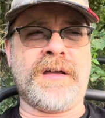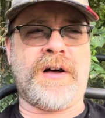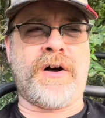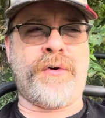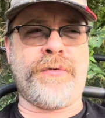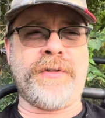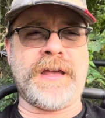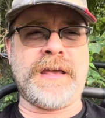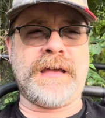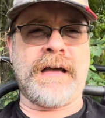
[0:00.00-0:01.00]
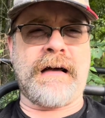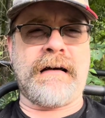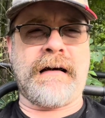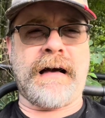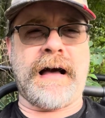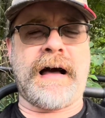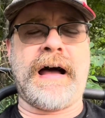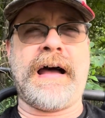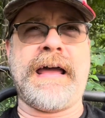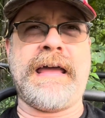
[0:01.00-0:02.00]
only
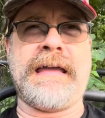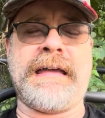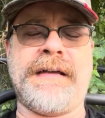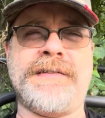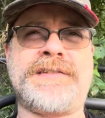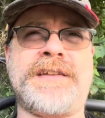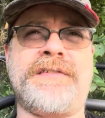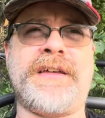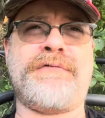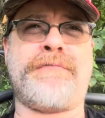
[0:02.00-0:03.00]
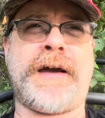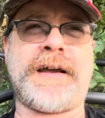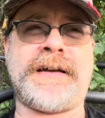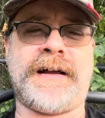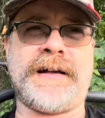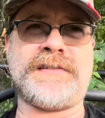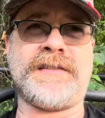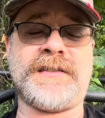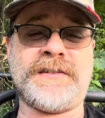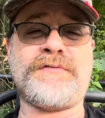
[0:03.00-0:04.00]
I instantly recognized
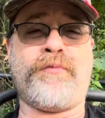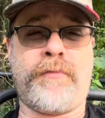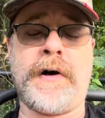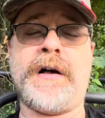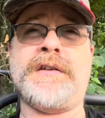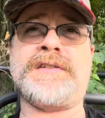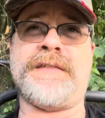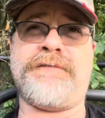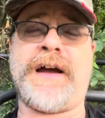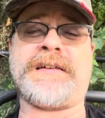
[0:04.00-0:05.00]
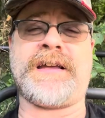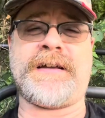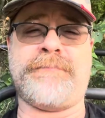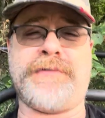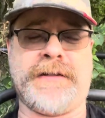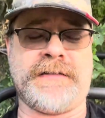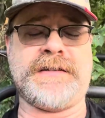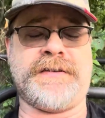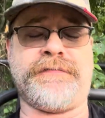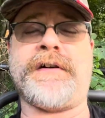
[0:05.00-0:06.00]
that this was, in fact, a
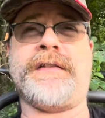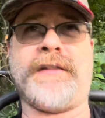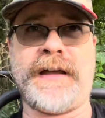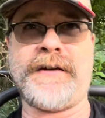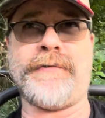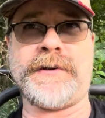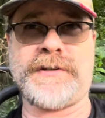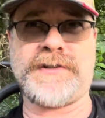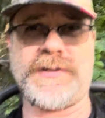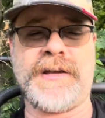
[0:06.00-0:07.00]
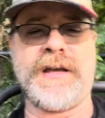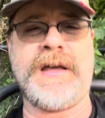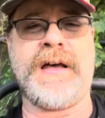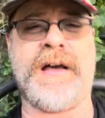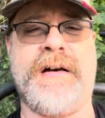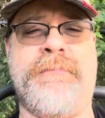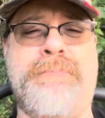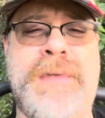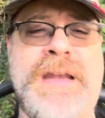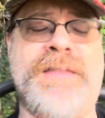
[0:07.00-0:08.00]
completely different language,
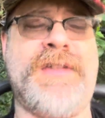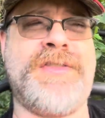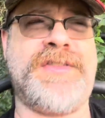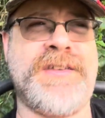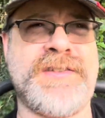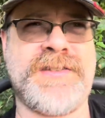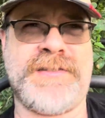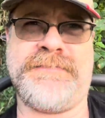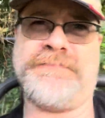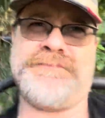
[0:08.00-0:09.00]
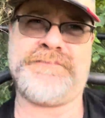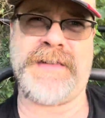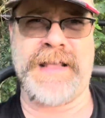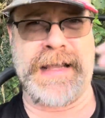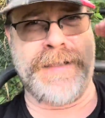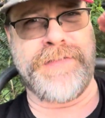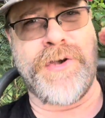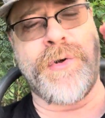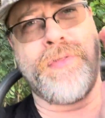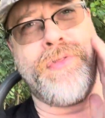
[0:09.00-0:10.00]
meaning that this, even
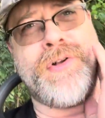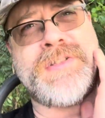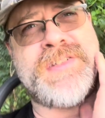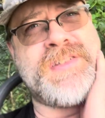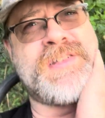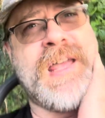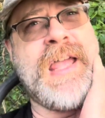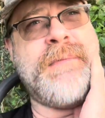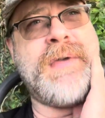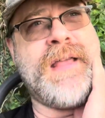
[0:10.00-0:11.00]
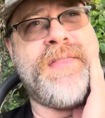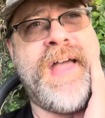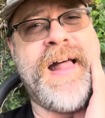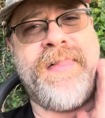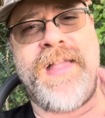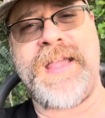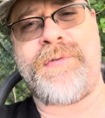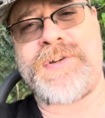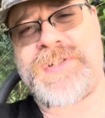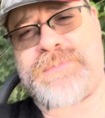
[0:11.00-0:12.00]
though it looks the same in that
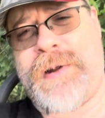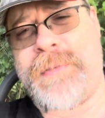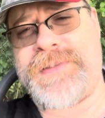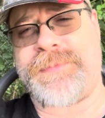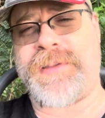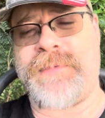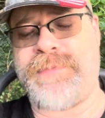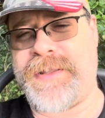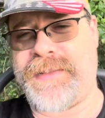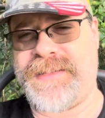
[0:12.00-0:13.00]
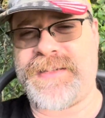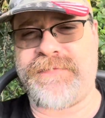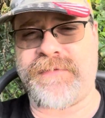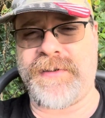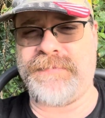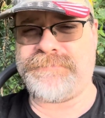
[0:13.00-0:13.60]
language, it's probably something completely different.